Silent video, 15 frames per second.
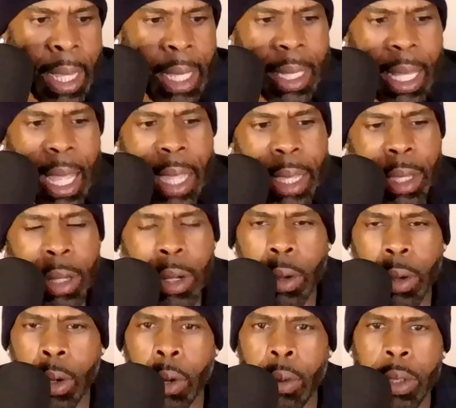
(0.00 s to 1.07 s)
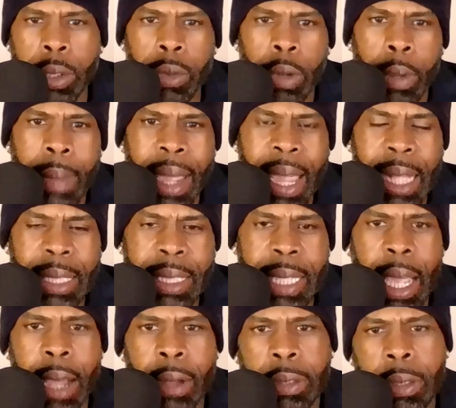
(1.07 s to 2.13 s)
Like, you know, going to a man's
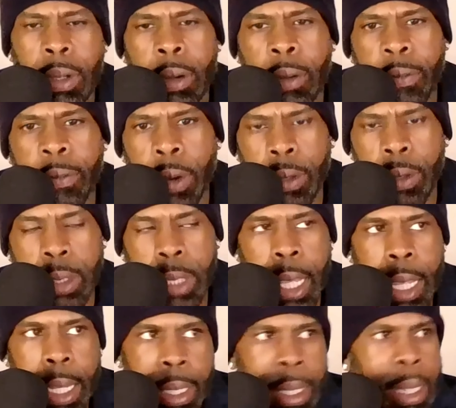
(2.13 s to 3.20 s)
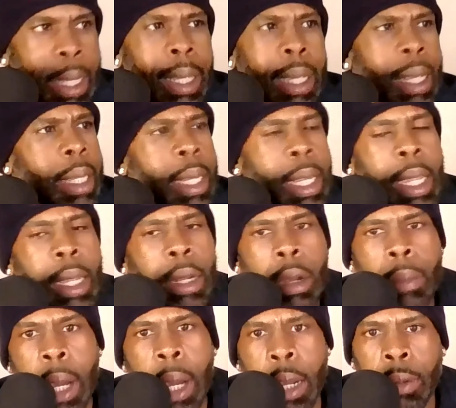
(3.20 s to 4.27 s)
house on a first date. Yeah,
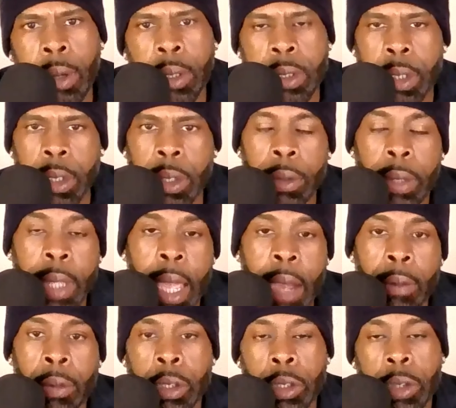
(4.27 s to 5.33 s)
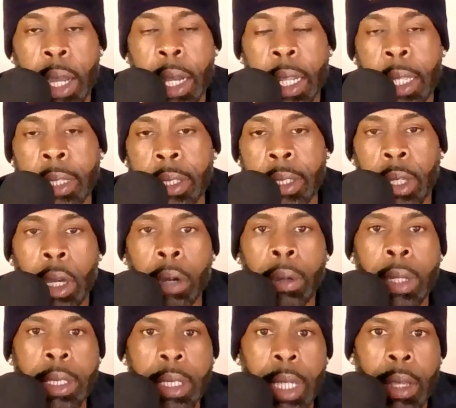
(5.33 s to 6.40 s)
nobody wants to do that. We're trying to get to know
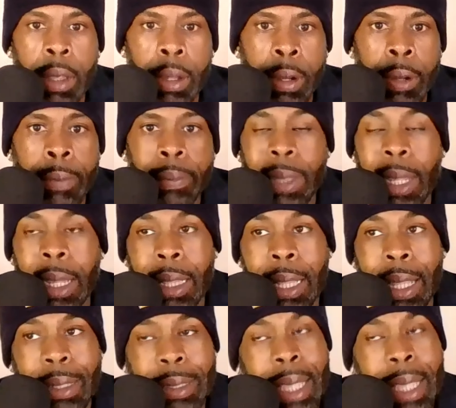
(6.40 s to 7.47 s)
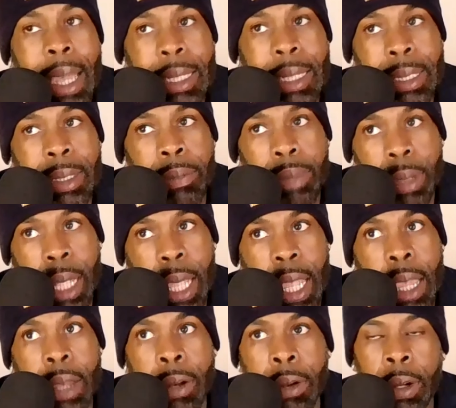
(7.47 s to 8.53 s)
each other, unless that is the
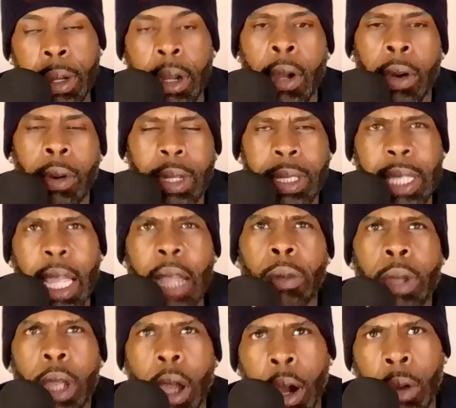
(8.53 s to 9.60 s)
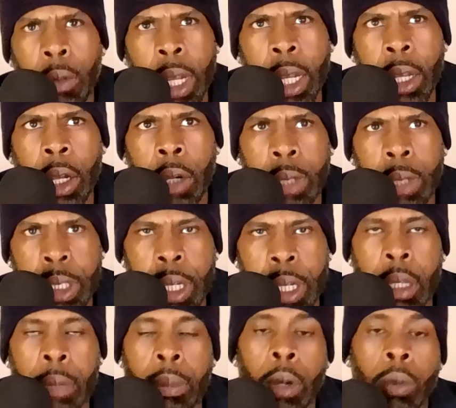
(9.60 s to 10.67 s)
plan, or say we already know each
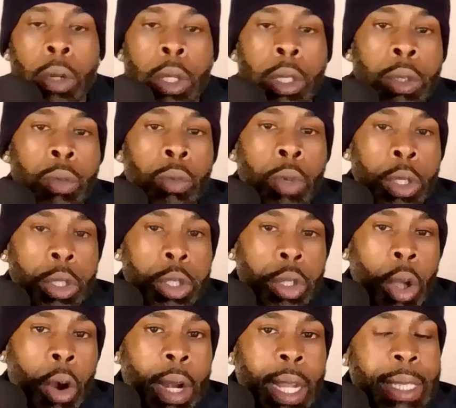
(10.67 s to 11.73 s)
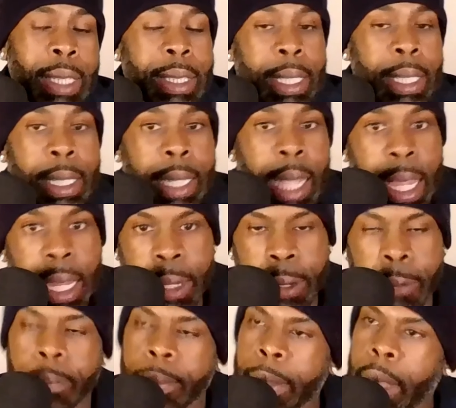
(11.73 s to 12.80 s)
other, but we're starting to date.
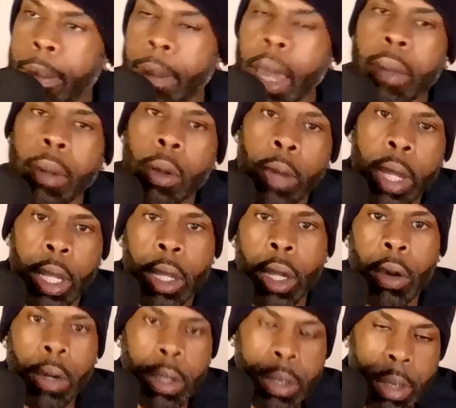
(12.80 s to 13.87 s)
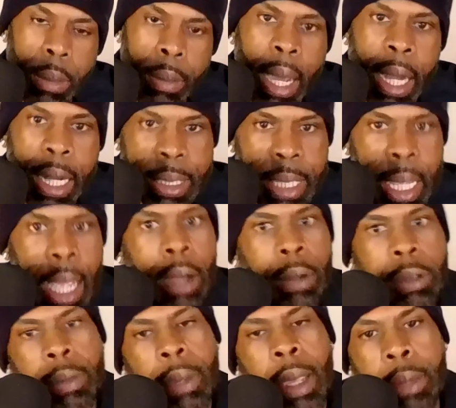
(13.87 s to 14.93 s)
Maybe we can go to somebody's
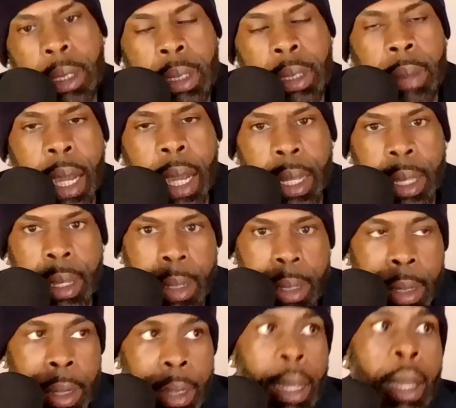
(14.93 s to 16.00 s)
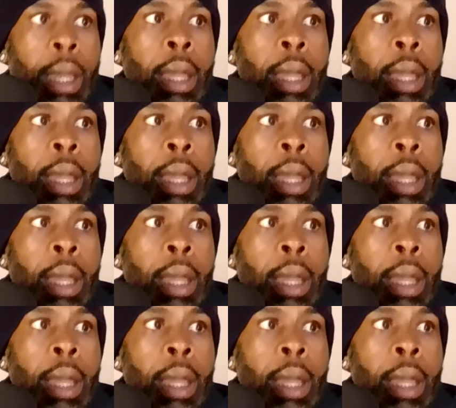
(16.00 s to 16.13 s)
house. Maybe somebody can cook.